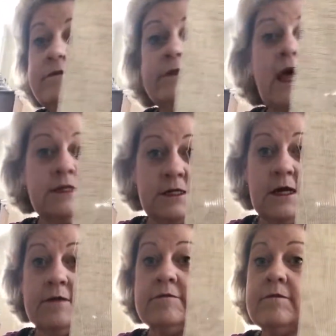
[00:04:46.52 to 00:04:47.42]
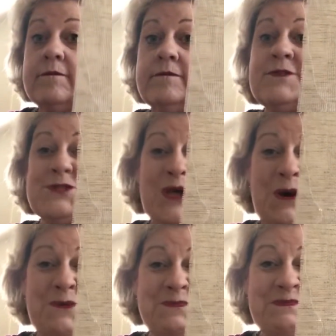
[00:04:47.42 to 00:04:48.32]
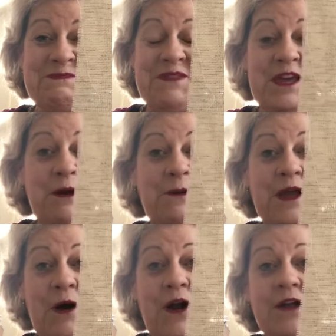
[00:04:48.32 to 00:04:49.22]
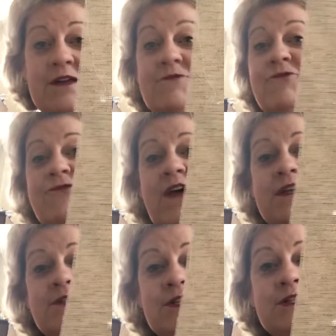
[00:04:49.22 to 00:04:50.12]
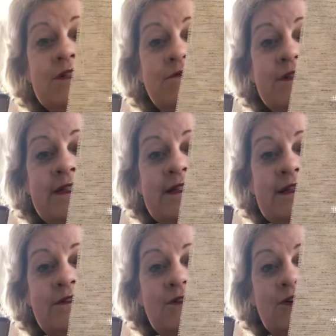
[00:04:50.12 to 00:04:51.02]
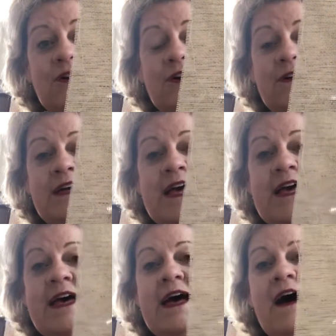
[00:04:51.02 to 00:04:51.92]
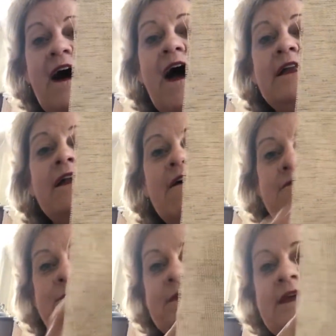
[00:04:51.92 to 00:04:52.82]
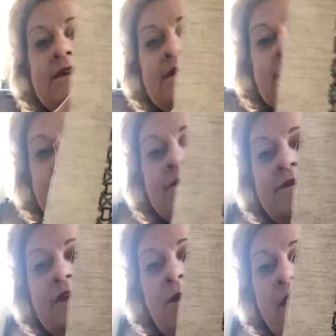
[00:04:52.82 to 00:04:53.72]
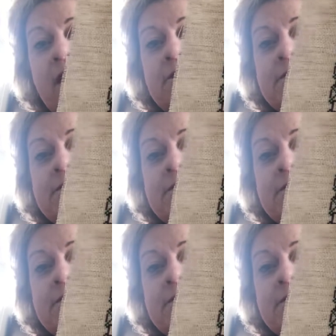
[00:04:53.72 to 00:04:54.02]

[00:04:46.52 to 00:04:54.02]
that's it. So there we are, Confessions of a Stitcher. I love the piece, no matter